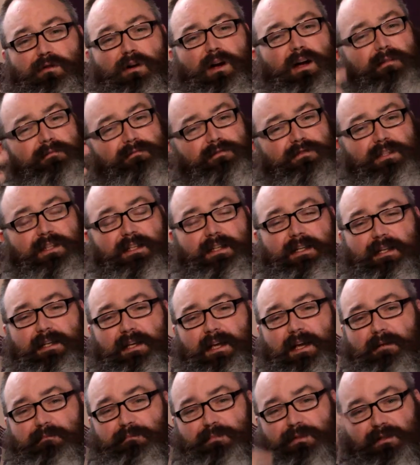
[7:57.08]
I haven't seen it
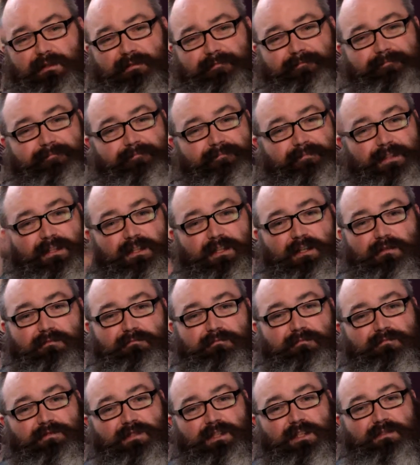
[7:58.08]
yet, but, you know,
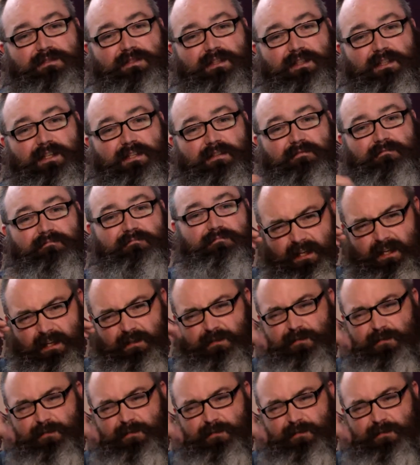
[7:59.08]
she's in it. It's